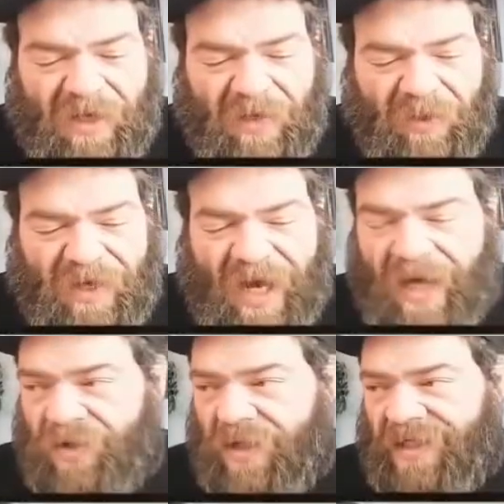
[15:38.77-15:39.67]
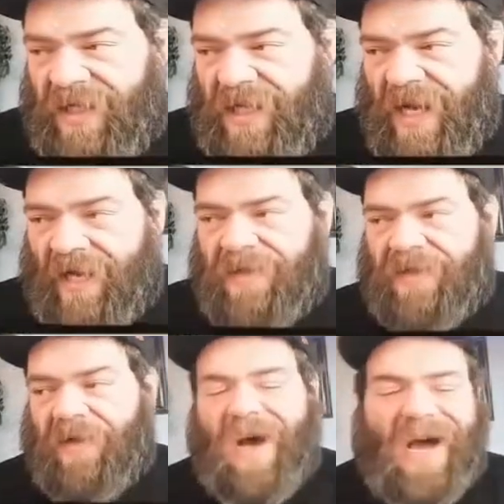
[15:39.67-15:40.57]
up with an Iron Treads EX.
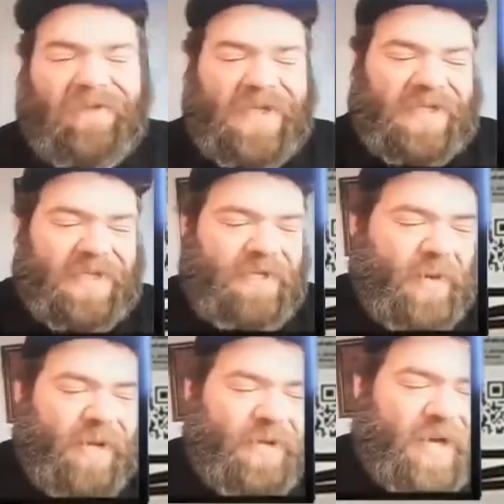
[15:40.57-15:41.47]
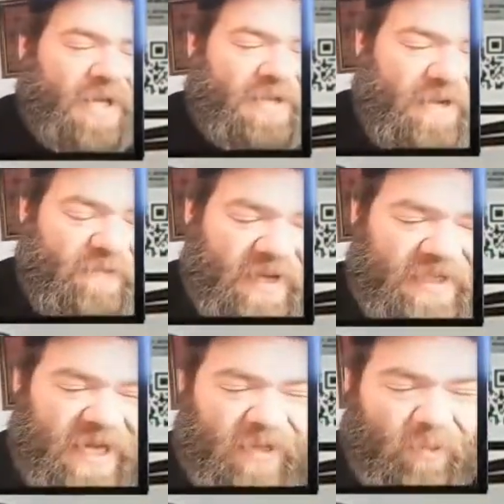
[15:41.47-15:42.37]
So obviously, I mean, Paldean
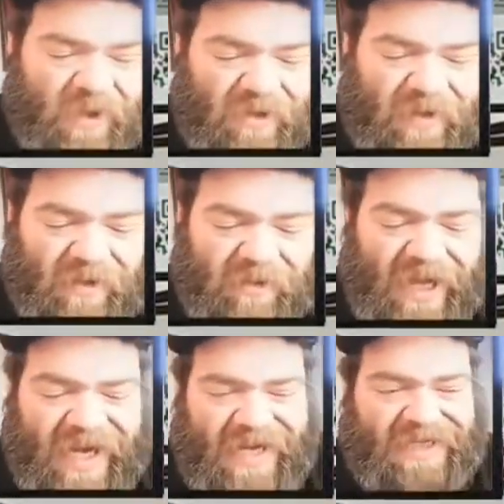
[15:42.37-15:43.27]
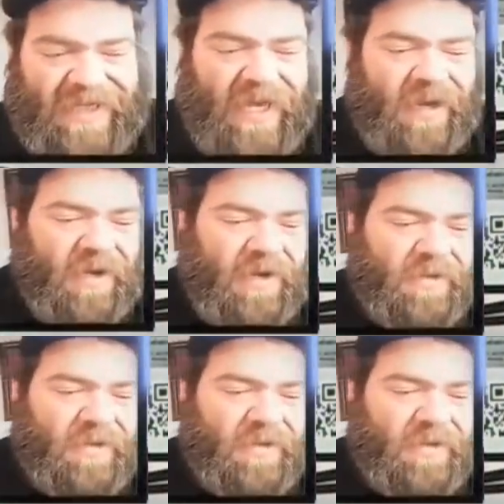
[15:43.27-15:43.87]
Fates had to win, right? We got an SIR.